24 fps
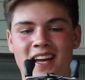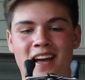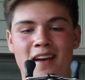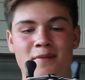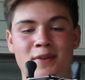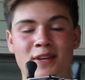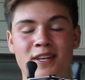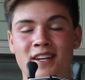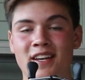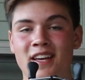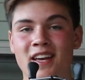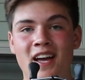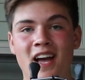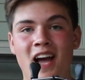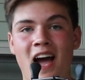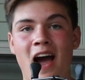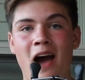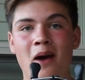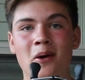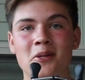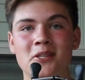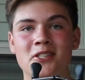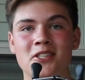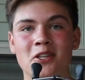I mean,
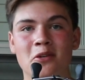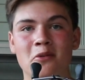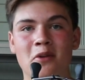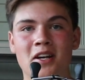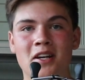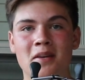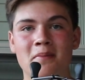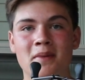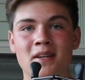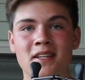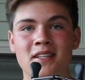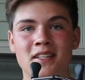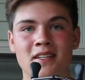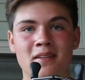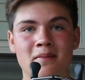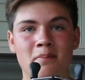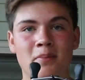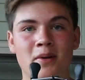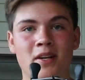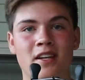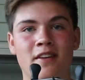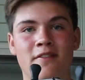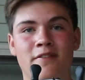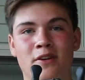I would still recommend it,
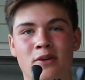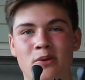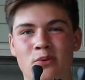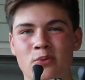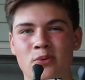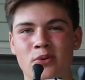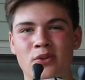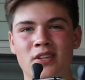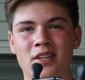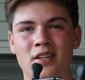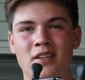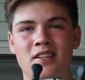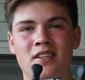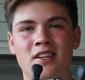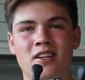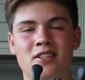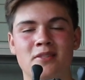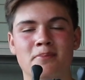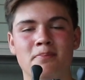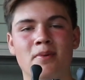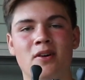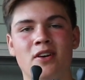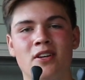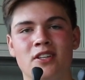but if it really
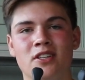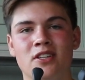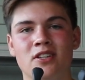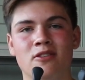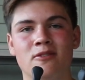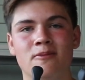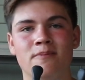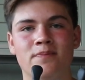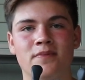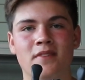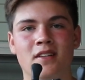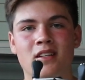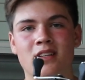does bug you,